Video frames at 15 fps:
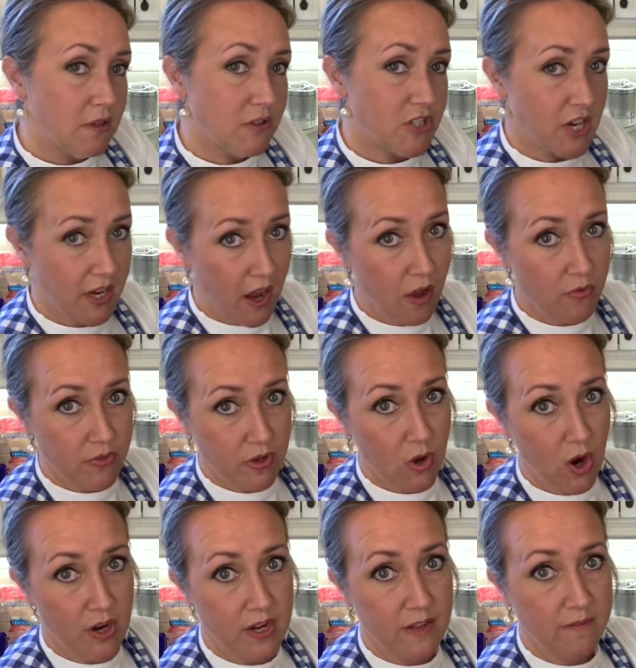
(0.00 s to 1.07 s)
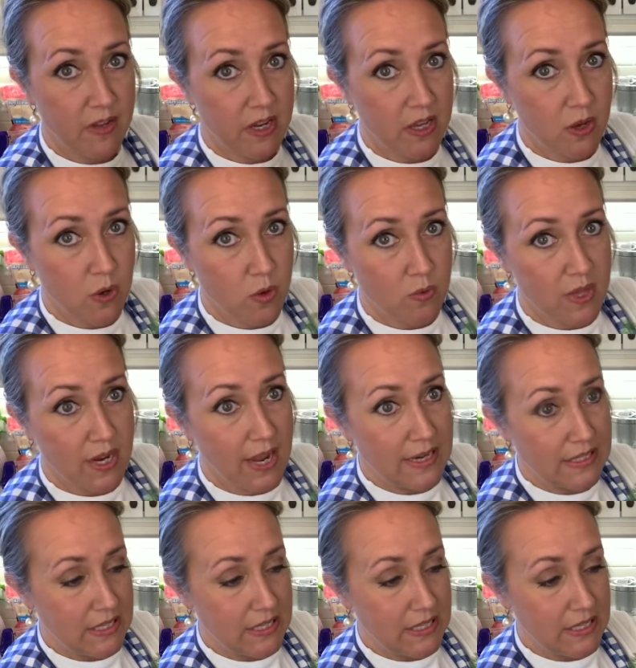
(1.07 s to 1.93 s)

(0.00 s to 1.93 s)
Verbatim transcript: check out the gardening video that I